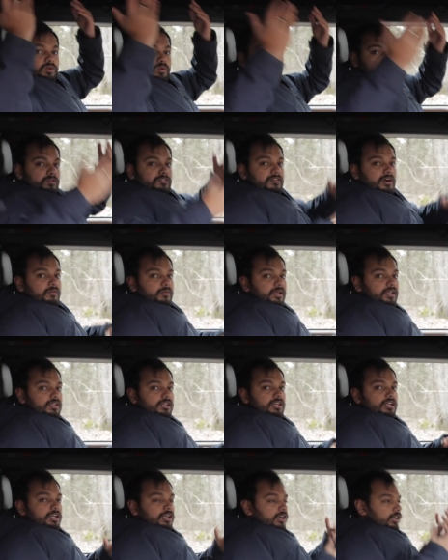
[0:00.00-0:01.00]
the roof
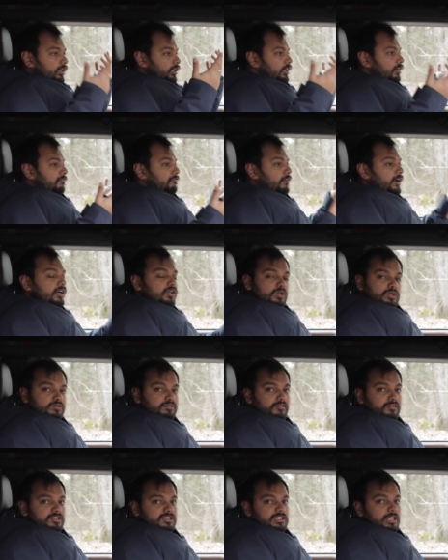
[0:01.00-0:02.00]
away uh,
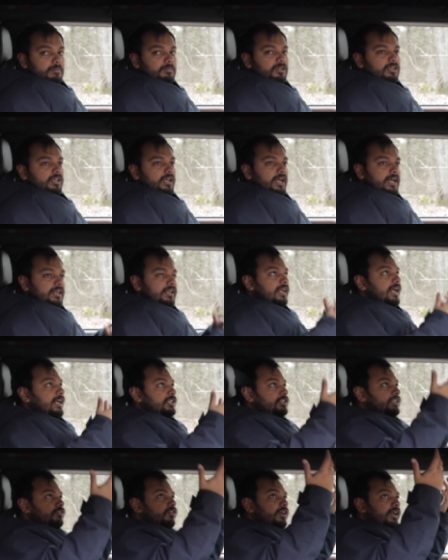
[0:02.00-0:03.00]
very useful for summer
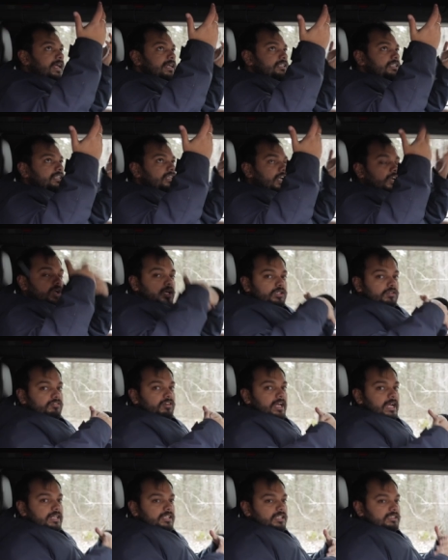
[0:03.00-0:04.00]
and actually will let in a
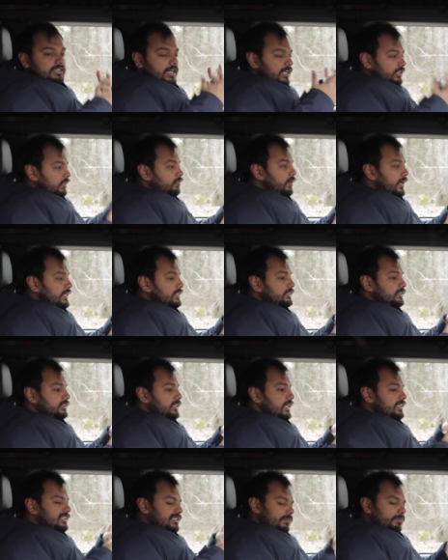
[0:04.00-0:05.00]
lot of light because
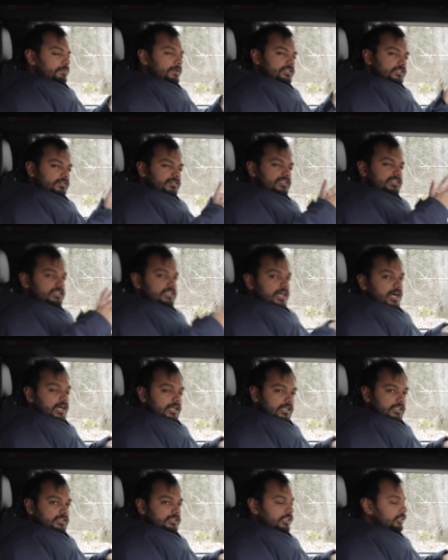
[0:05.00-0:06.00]
otherwise it's a bit of a
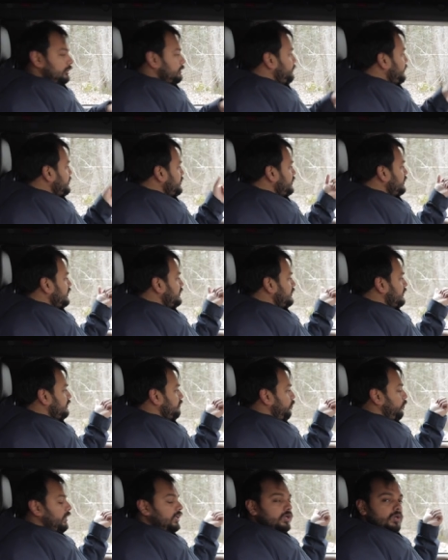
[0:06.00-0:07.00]
dark interior especially
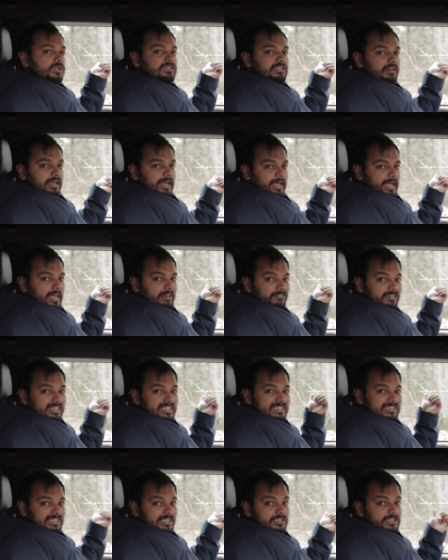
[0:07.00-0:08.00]
the windows are
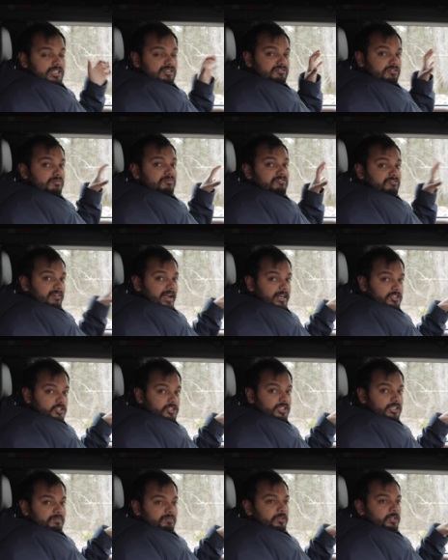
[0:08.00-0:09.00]
heavily tinted from
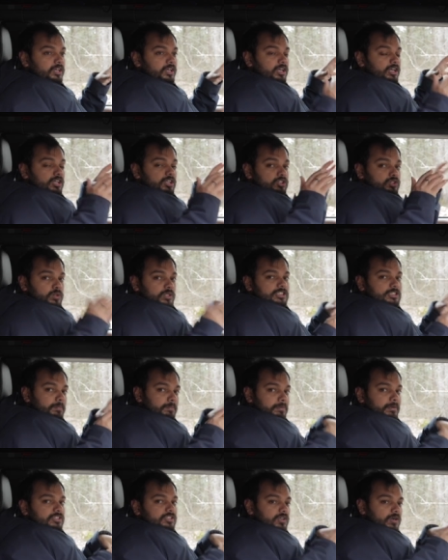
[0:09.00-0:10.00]
factory
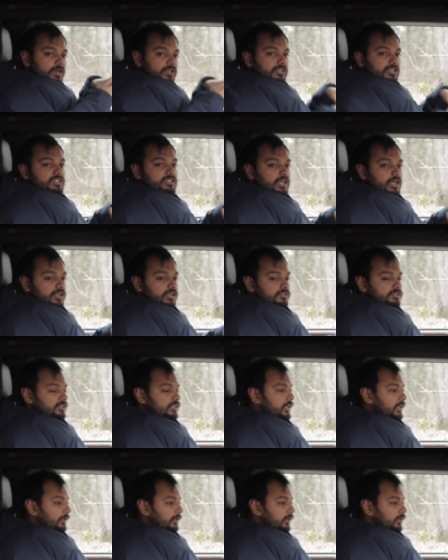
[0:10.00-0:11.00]
so it's a bit on the
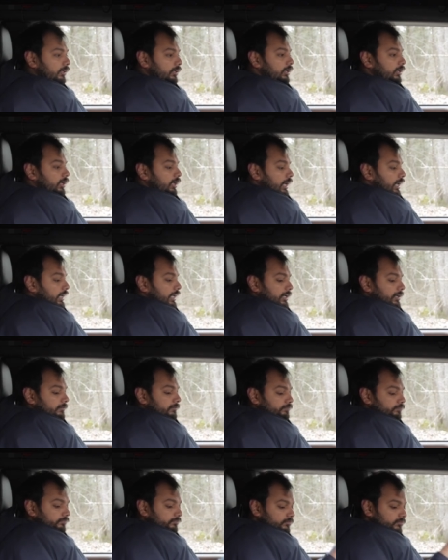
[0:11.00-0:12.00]
darker side
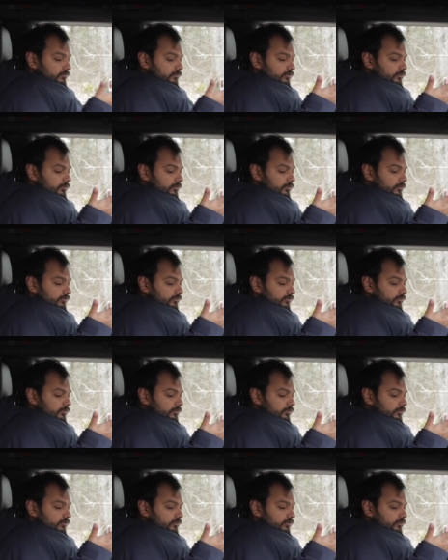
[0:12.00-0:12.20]
again